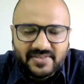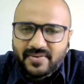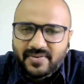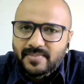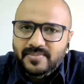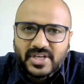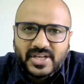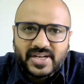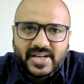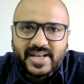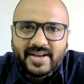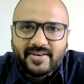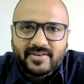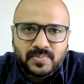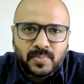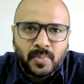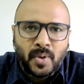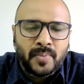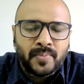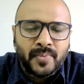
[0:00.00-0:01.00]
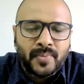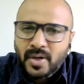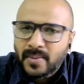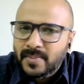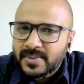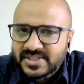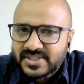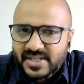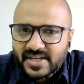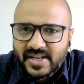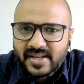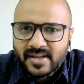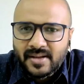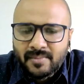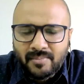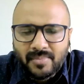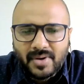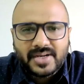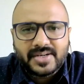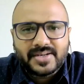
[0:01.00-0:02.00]
from Chennai. I was born, brought up in Chennai,
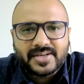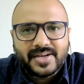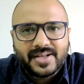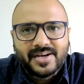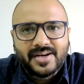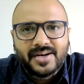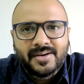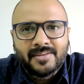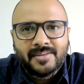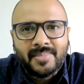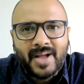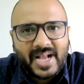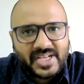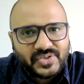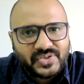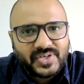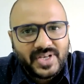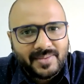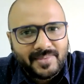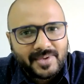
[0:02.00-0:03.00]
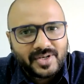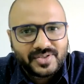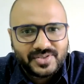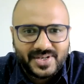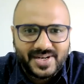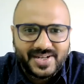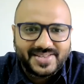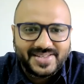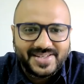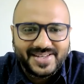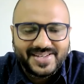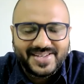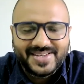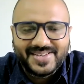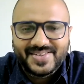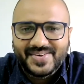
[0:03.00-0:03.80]
but actually I'm a Gujarati.